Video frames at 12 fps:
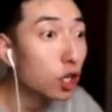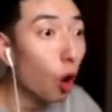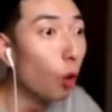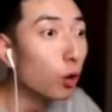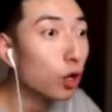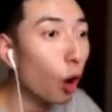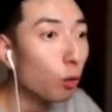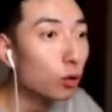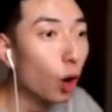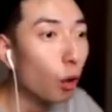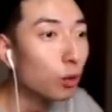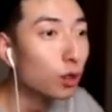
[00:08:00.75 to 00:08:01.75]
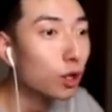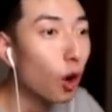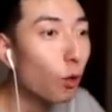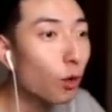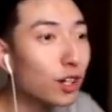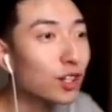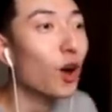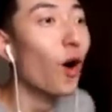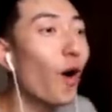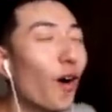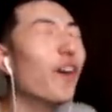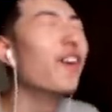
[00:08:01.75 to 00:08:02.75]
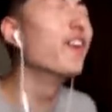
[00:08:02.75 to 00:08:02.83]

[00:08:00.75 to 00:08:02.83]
No, no, no, no, no!